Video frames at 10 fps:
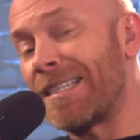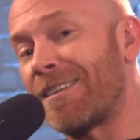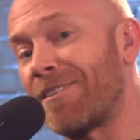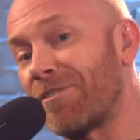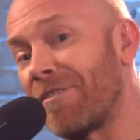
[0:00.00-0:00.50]

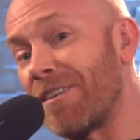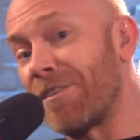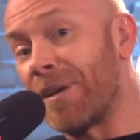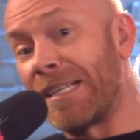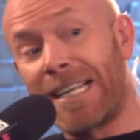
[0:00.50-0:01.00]
stars of The Only
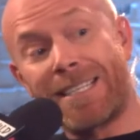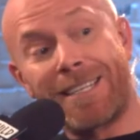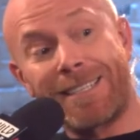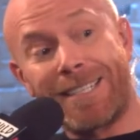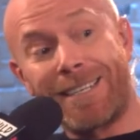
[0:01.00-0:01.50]
Way Is
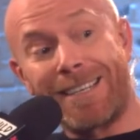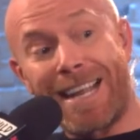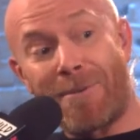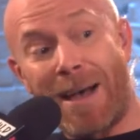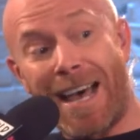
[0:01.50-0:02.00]
Essex. He can
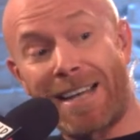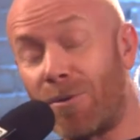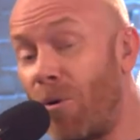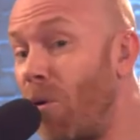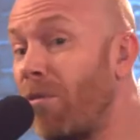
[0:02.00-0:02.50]
now add
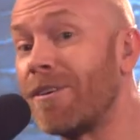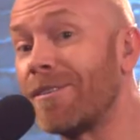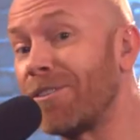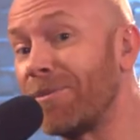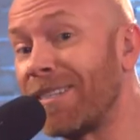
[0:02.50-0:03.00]
author
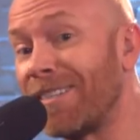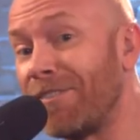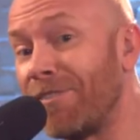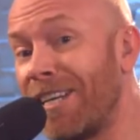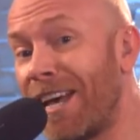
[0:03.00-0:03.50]
to his
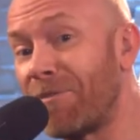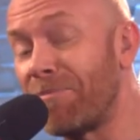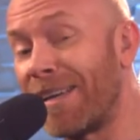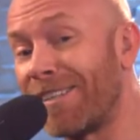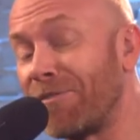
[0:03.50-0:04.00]
CV, having
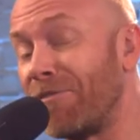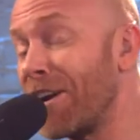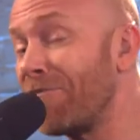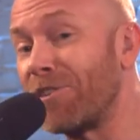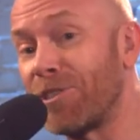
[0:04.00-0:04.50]
penned his
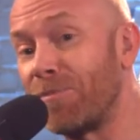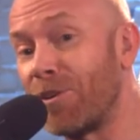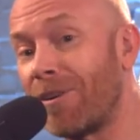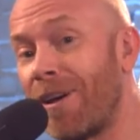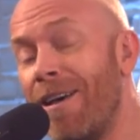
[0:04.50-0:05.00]
very first
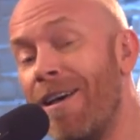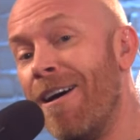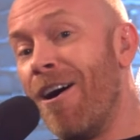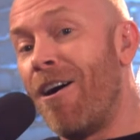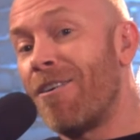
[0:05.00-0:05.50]
book
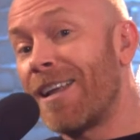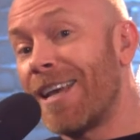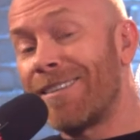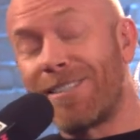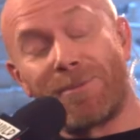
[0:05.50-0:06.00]
on
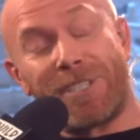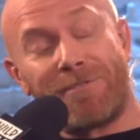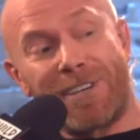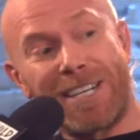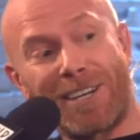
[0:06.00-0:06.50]
a
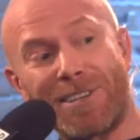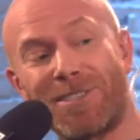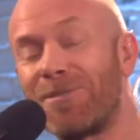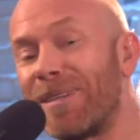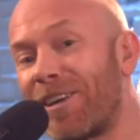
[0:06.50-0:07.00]
subject very
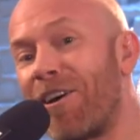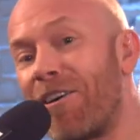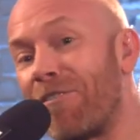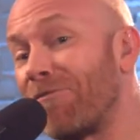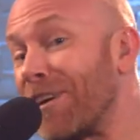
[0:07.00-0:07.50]
close to his
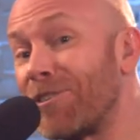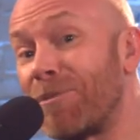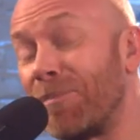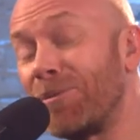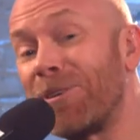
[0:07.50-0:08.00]
heart,
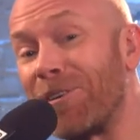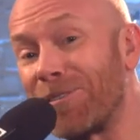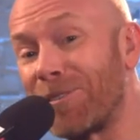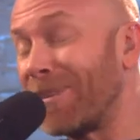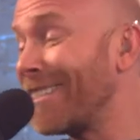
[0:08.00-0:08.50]
French
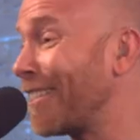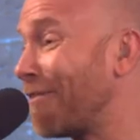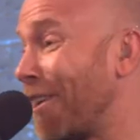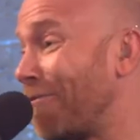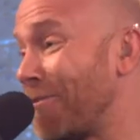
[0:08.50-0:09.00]
Bulldogs. Please give
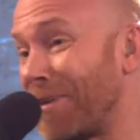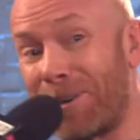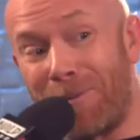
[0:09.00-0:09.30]
it up for Pete